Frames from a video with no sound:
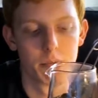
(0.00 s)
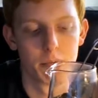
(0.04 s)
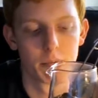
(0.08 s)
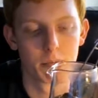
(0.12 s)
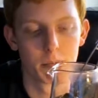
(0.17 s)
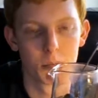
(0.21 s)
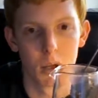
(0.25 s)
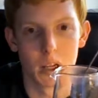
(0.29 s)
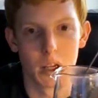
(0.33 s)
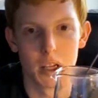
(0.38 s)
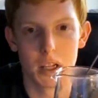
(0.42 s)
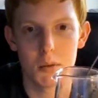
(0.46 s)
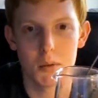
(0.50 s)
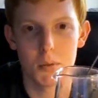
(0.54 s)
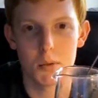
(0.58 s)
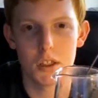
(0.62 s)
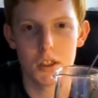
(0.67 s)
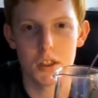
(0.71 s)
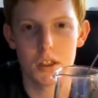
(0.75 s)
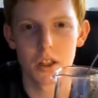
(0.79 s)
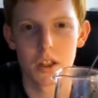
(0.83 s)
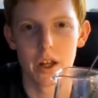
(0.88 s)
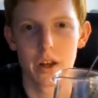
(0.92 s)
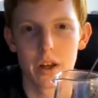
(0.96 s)
my
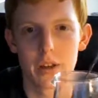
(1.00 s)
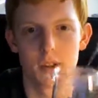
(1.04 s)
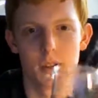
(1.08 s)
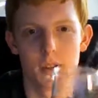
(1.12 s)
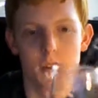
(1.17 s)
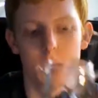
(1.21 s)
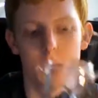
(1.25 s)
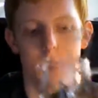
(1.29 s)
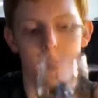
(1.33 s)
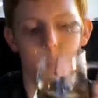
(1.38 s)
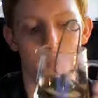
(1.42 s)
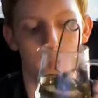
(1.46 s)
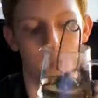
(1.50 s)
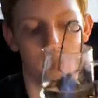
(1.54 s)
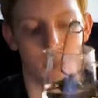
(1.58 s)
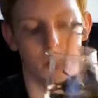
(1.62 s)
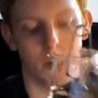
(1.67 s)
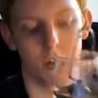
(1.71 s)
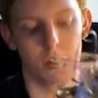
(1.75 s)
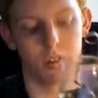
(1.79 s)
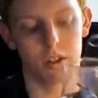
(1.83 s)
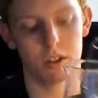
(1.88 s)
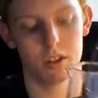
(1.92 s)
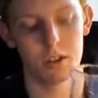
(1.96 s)
AP classes,
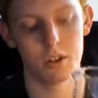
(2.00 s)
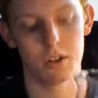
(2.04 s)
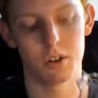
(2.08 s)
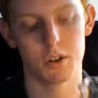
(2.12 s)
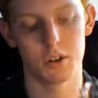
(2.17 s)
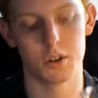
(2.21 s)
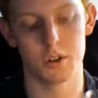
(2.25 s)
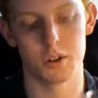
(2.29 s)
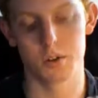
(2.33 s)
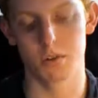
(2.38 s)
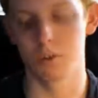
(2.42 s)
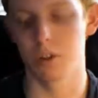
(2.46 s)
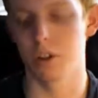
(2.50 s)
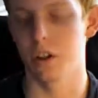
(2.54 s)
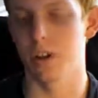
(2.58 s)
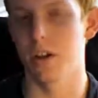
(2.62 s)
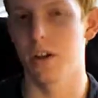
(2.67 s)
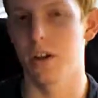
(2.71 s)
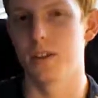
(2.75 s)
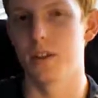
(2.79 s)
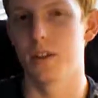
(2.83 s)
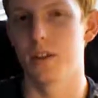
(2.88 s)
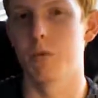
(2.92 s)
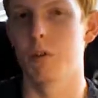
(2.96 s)
the teachers
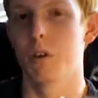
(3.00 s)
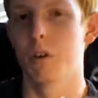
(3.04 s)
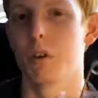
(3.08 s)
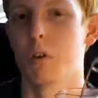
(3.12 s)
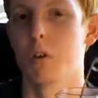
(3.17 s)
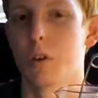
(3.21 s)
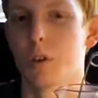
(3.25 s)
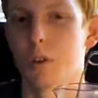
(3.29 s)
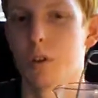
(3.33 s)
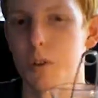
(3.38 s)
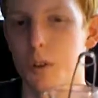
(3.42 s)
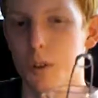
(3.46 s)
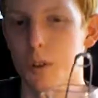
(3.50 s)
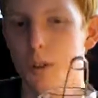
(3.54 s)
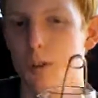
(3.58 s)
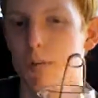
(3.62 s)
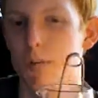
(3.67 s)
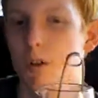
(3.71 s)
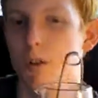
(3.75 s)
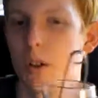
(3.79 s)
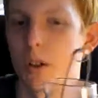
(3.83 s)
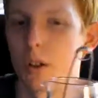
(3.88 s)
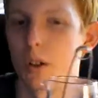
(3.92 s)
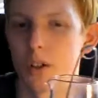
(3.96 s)
realized that we were going to exempt
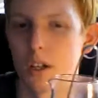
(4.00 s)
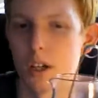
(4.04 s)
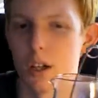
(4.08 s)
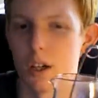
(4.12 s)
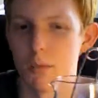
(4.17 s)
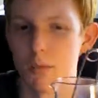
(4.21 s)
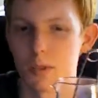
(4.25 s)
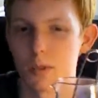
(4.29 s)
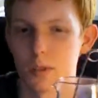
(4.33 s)
their exams,